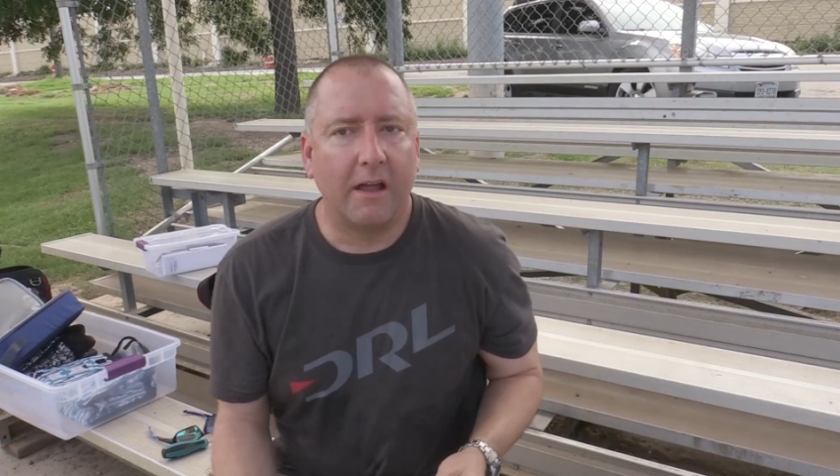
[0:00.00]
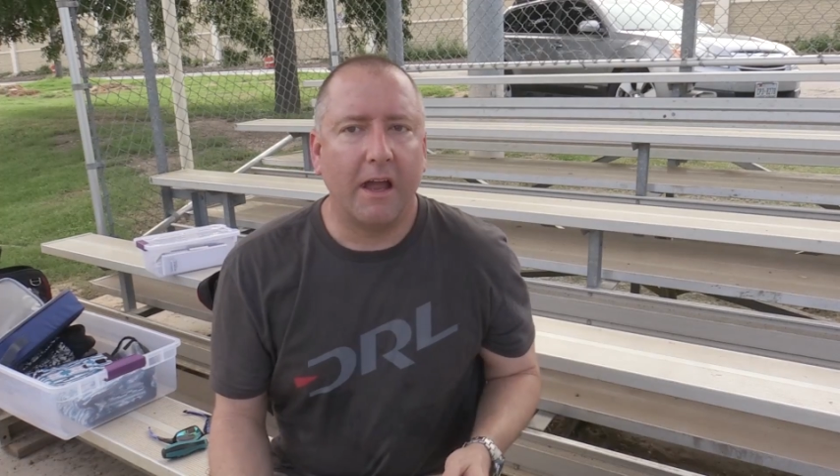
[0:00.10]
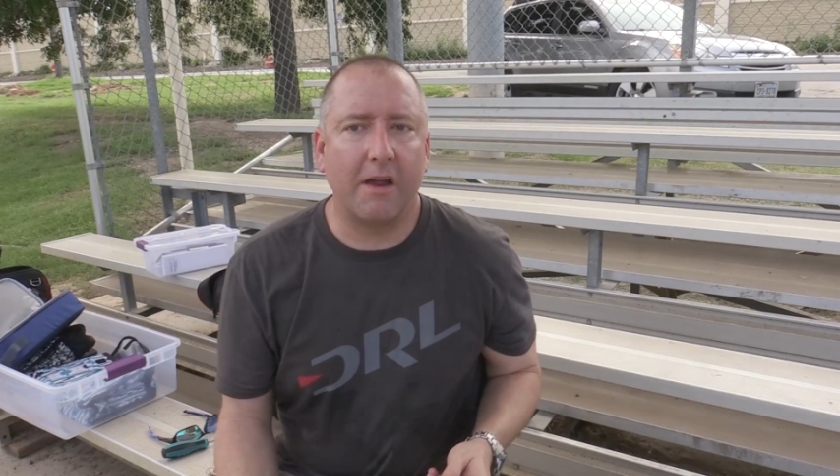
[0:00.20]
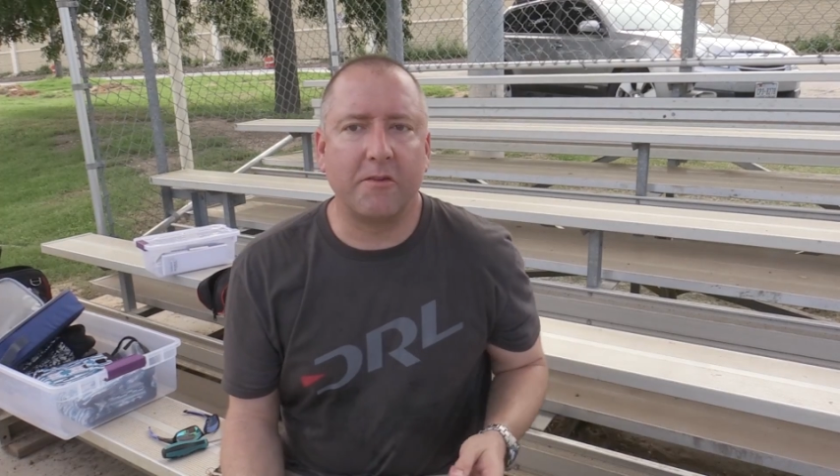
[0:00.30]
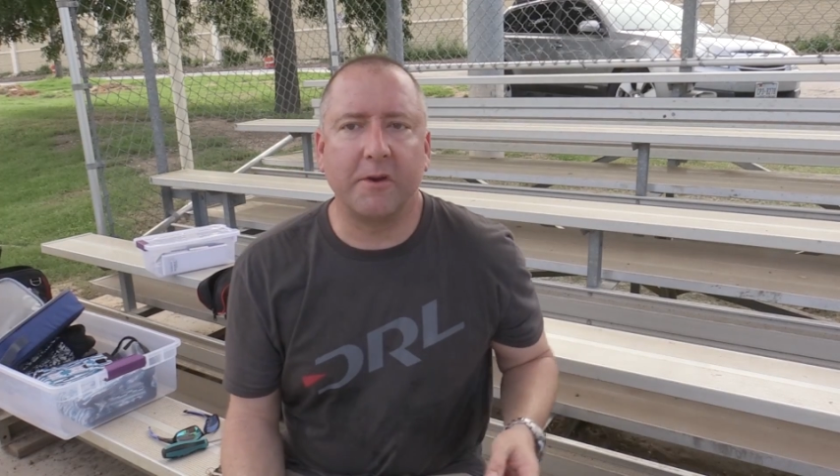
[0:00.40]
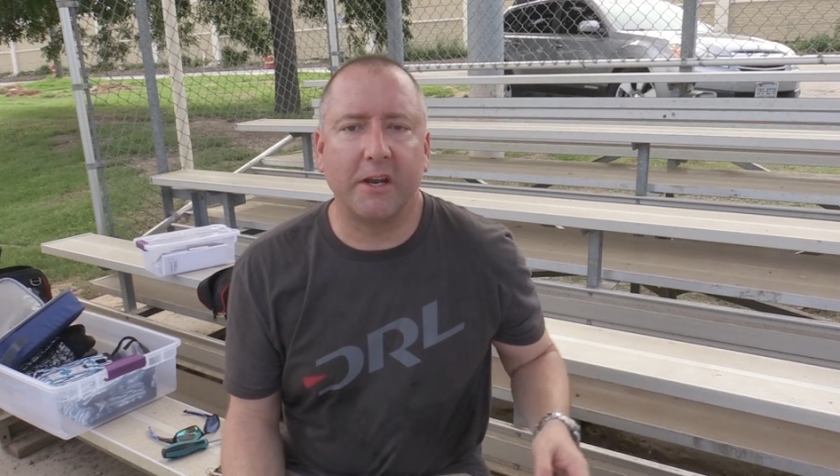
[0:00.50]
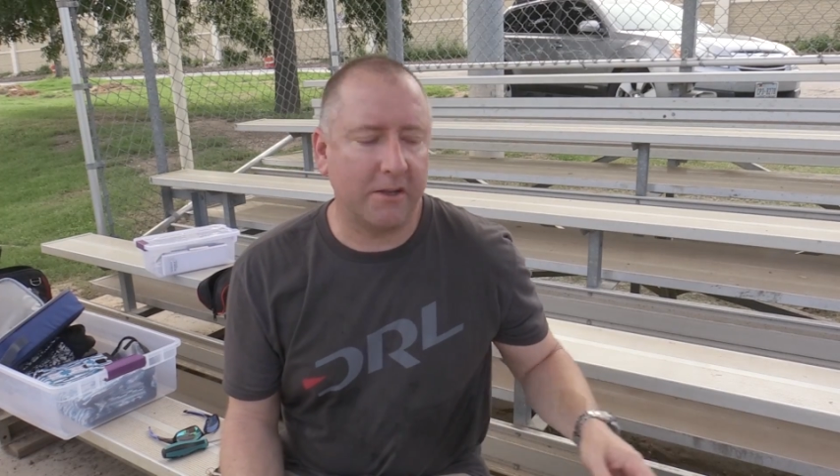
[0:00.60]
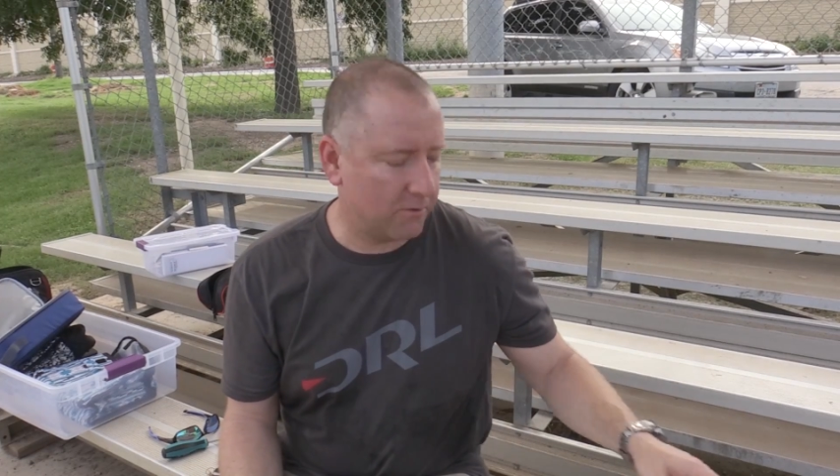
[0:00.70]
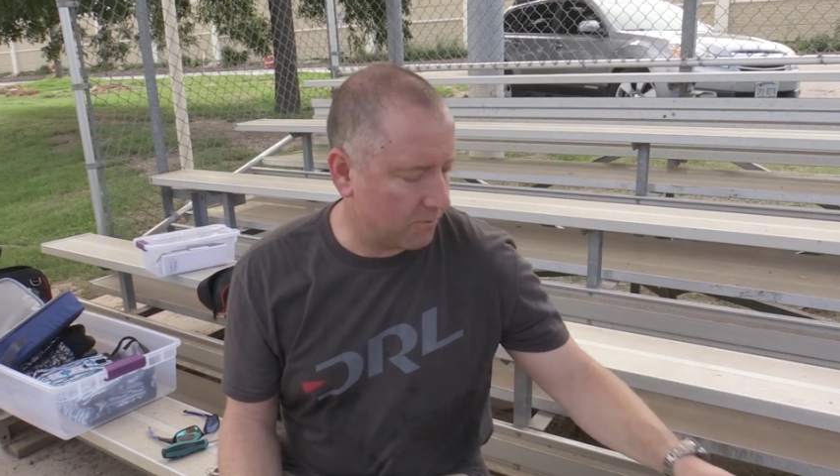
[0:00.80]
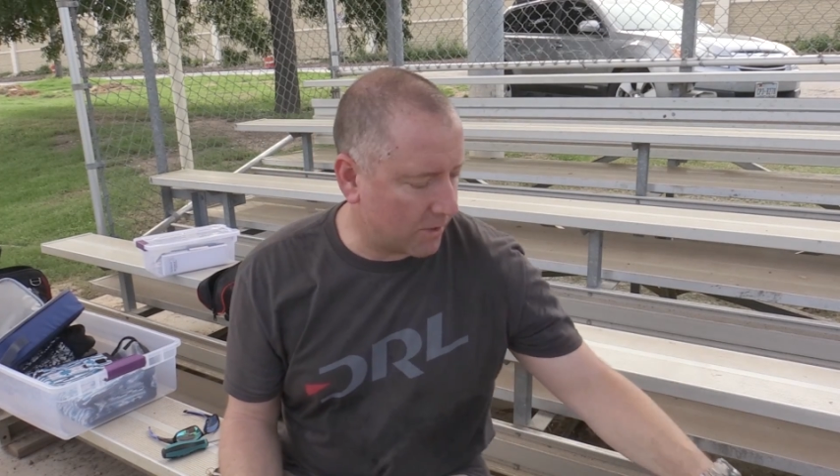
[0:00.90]
Hey
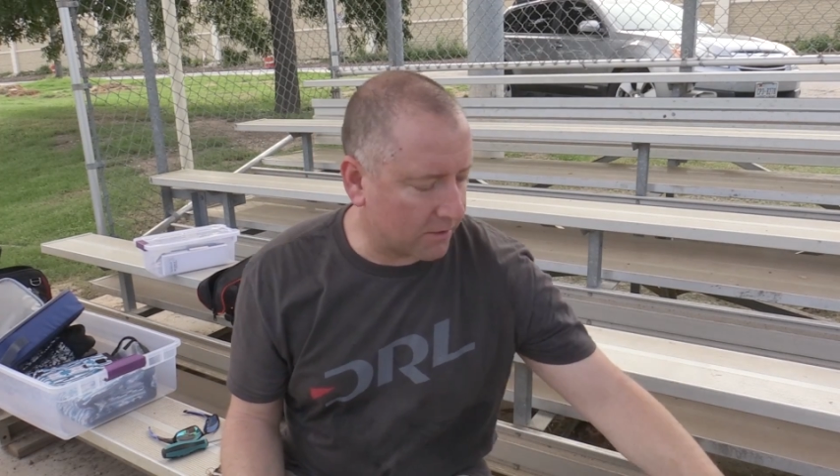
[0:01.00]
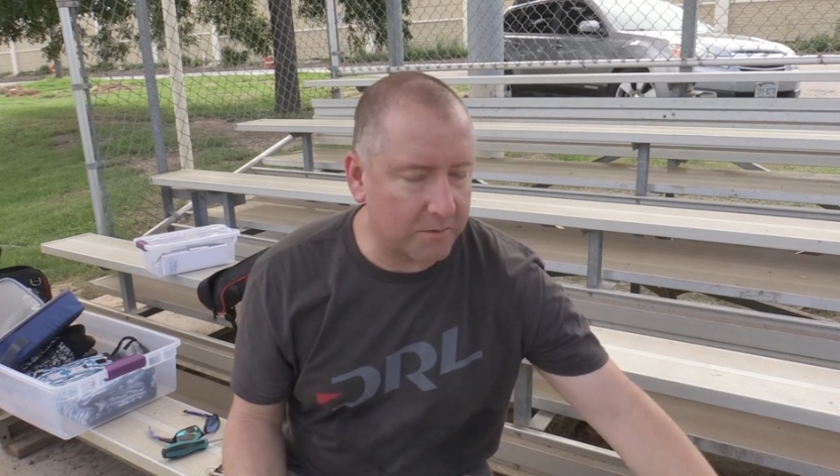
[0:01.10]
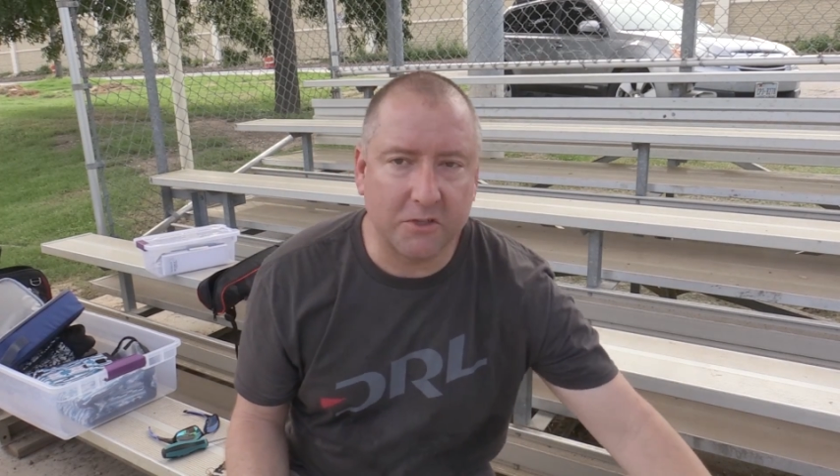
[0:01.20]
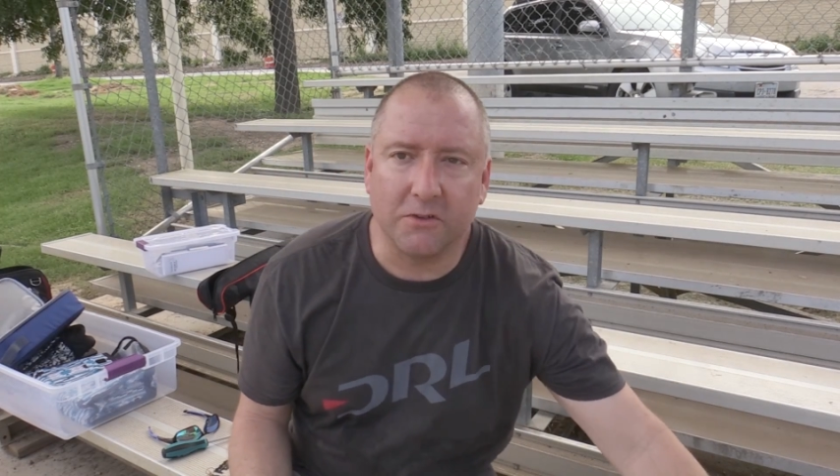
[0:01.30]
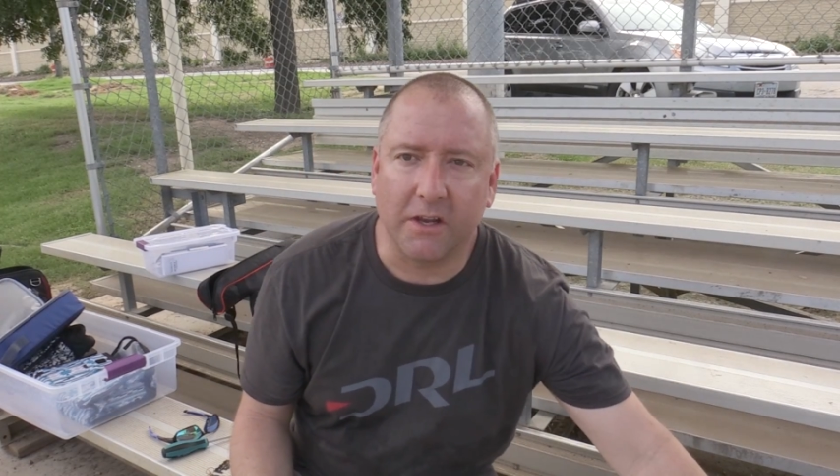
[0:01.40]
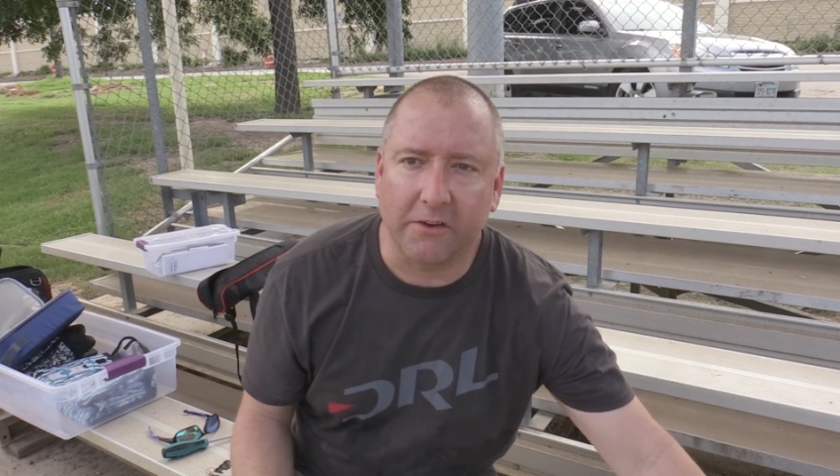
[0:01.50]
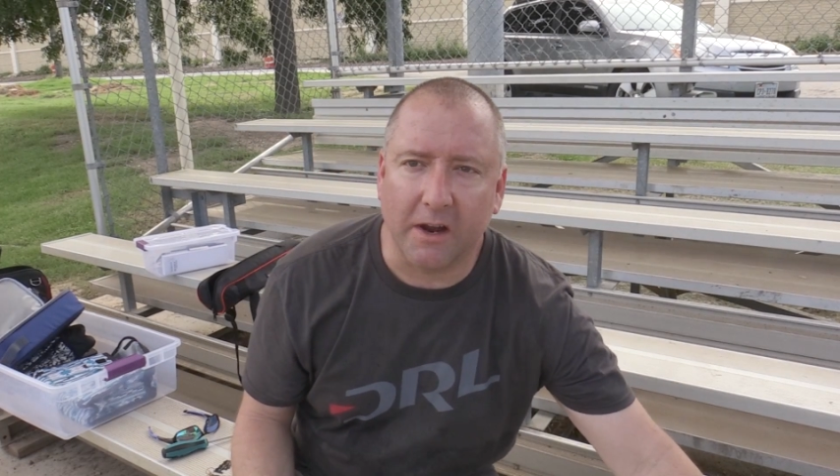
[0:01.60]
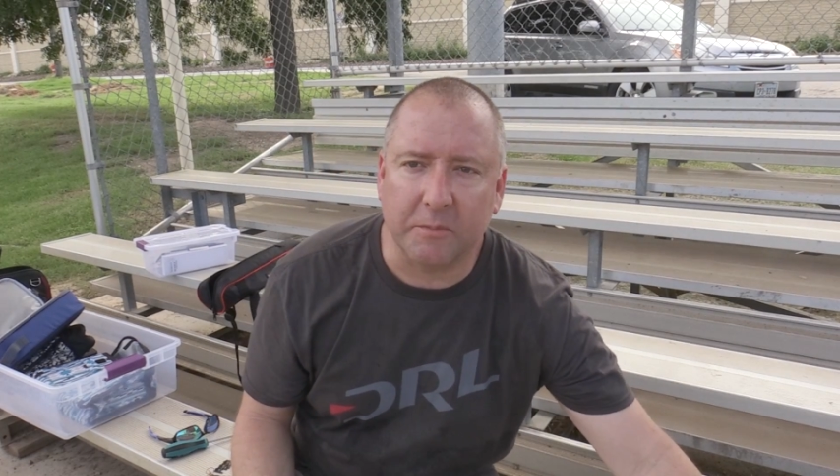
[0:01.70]
everybody, welcome to another